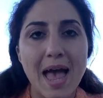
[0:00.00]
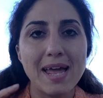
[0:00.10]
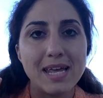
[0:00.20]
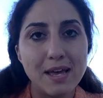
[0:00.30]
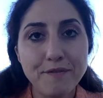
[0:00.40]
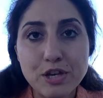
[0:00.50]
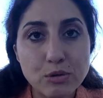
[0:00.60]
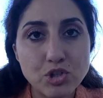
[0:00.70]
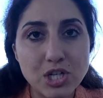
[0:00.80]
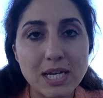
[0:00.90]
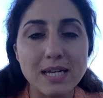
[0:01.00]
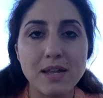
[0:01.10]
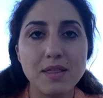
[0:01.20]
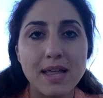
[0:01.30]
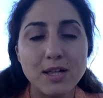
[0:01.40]
And if you cheat,
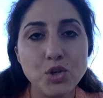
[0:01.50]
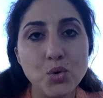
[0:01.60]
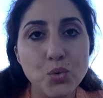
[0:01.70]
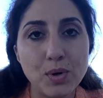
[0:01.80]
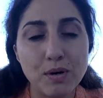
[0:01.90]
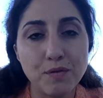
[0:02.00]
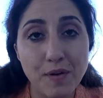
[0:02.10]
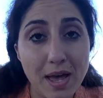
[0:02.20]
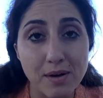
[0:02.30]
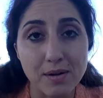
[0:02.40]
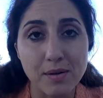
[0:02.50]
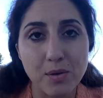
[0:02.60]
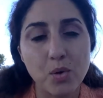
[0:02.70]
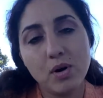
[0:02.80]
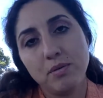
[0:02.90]
then you will fail,
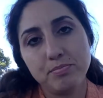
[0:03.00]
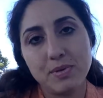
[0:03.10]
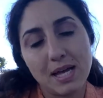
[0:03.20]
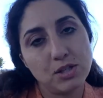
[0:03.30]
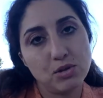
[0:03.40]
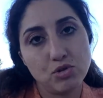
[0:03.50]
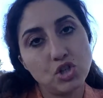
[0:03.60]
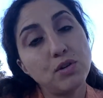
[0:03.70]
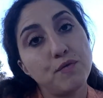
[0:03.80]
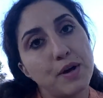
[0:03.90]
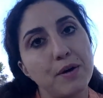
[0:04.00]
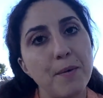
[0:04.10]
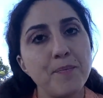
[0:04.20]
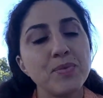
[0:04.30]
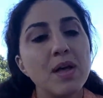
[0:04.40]
or then you should fail.